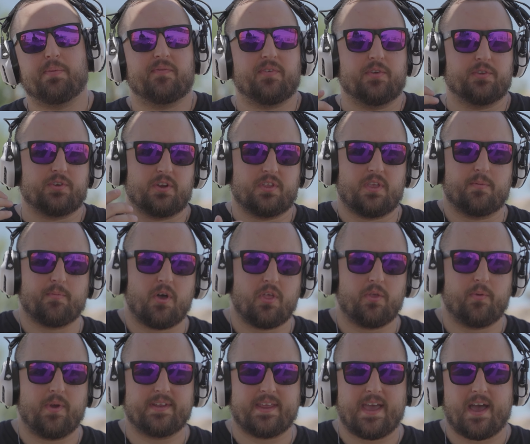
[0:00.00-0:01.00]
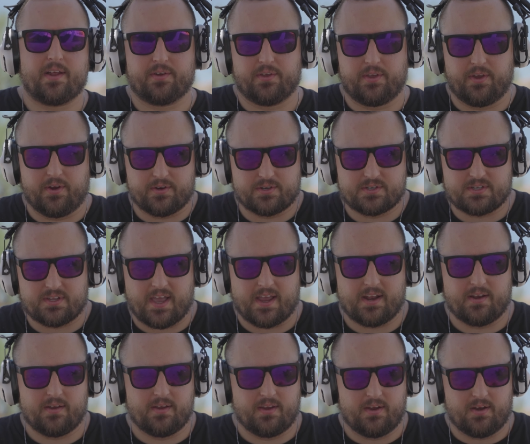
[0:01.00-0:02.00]
If you turn them all the way down, you'll hear a
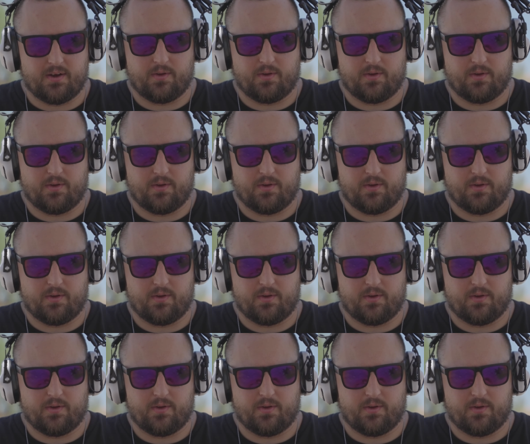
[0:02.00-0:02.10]
slight,